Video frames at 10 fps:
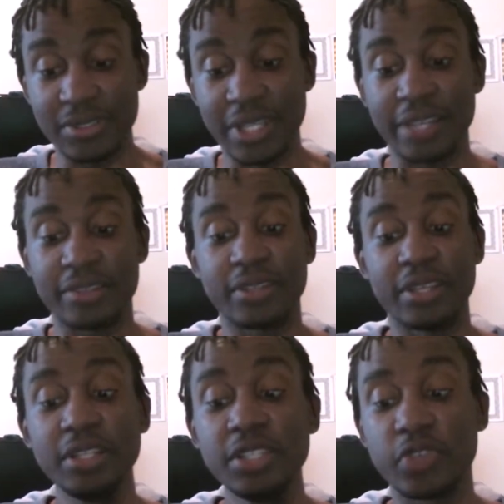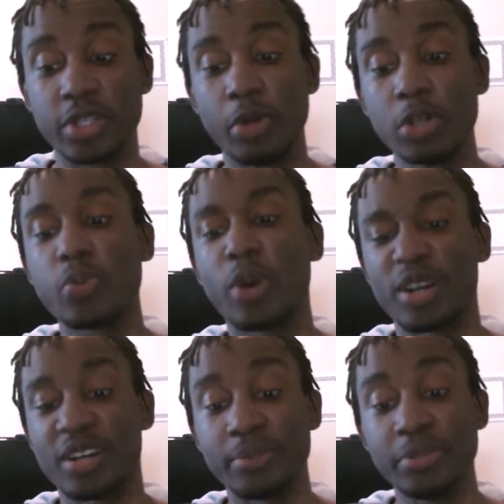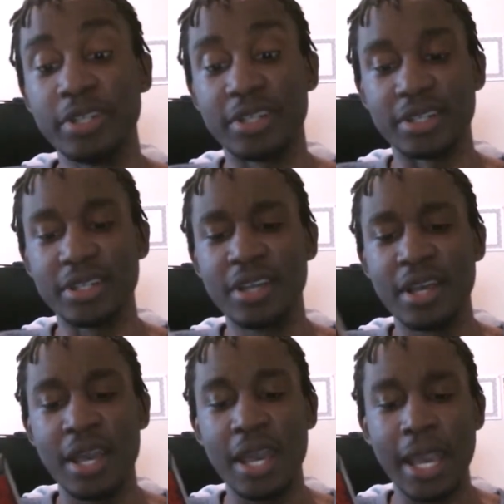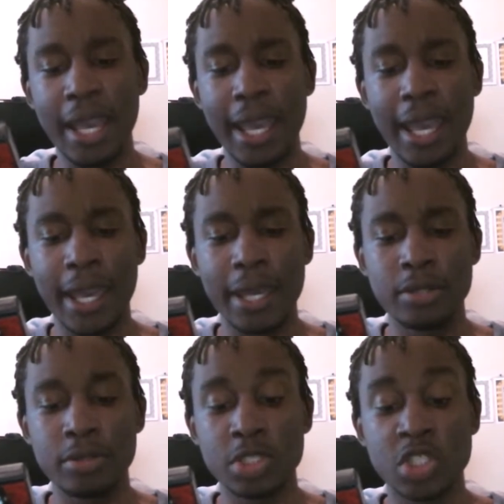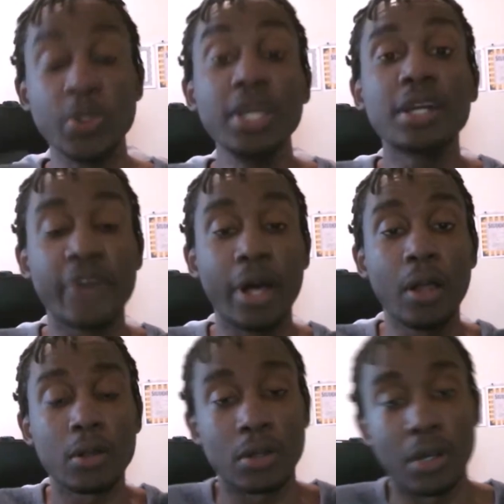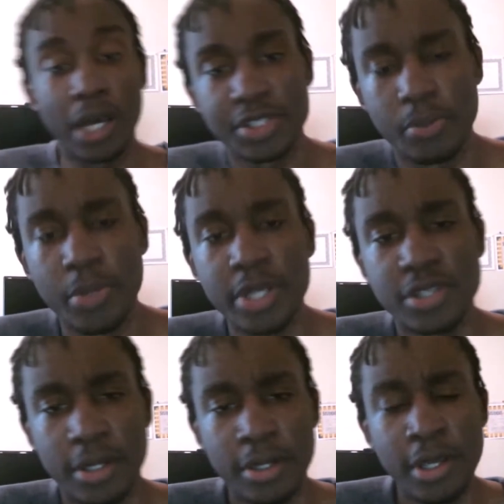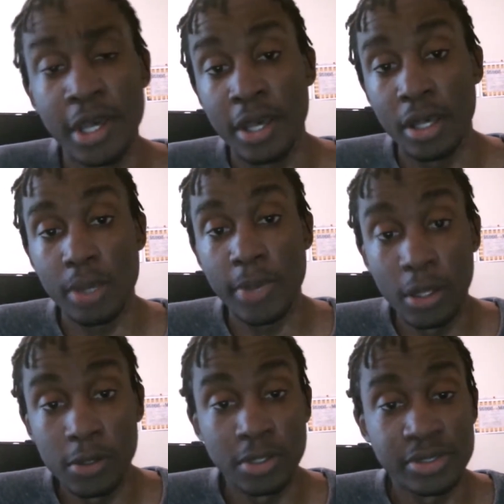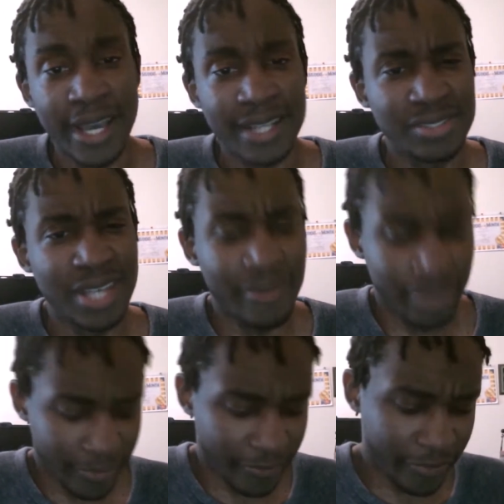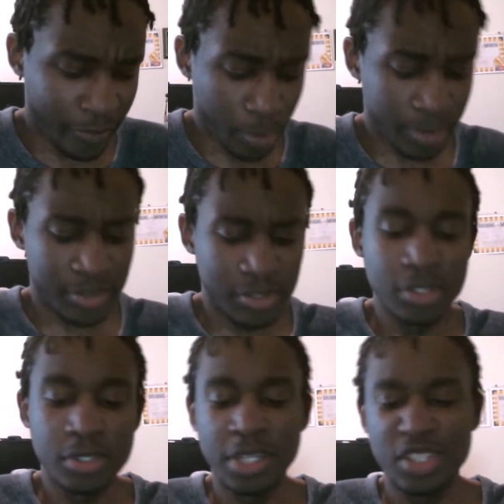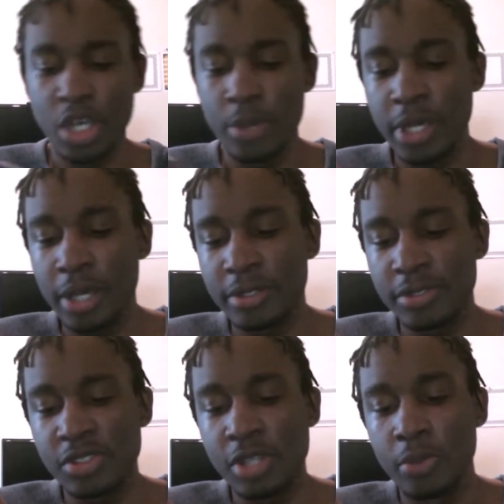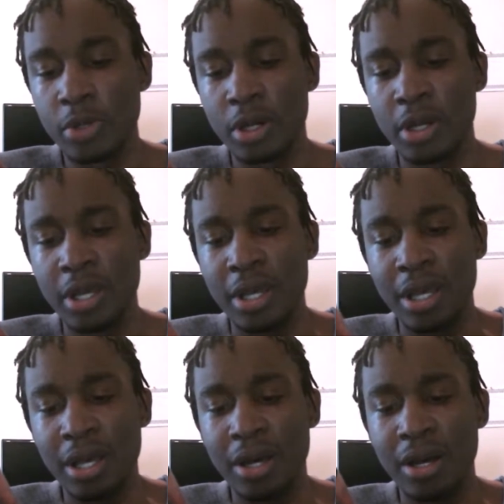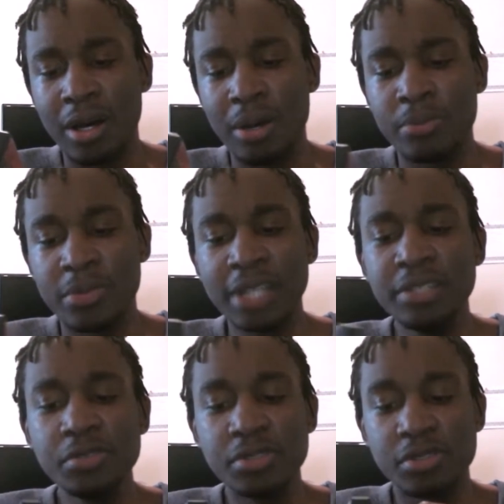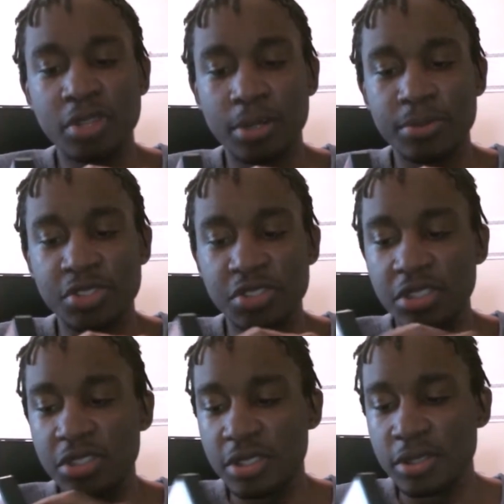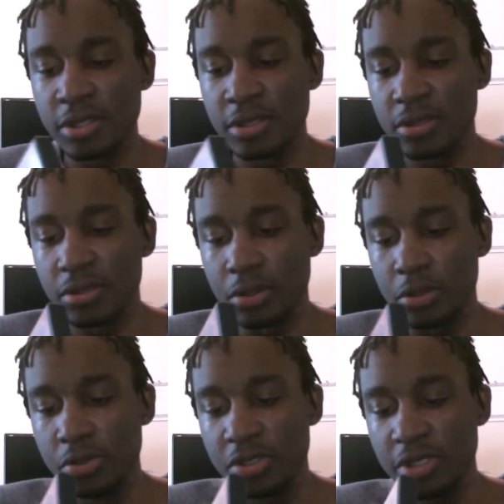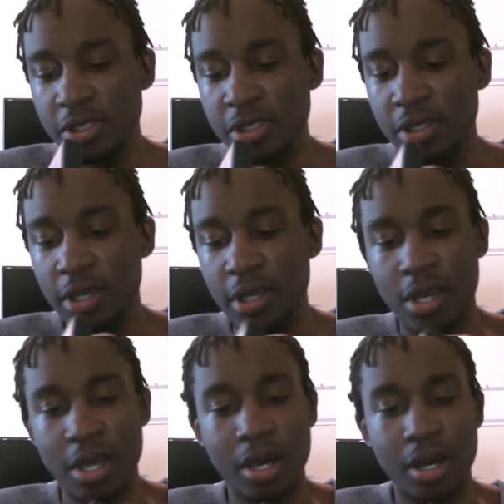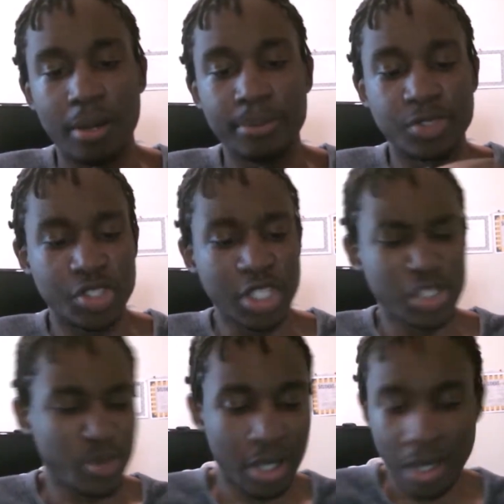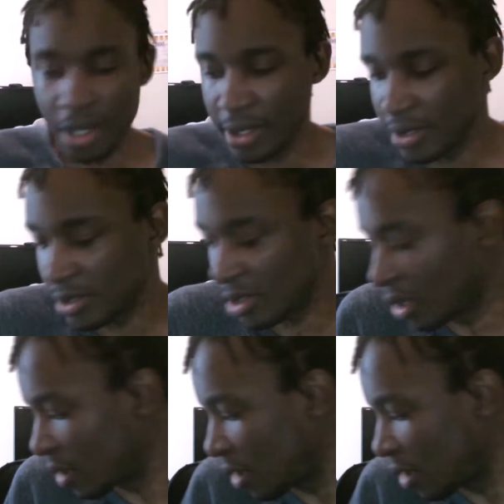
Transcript: like, at least for the most part, completed it. And speaking of Hellgirl, I should mention, Hellgirl's actually having a 4th season that's coming out this summer. I use the term season loosely, just because,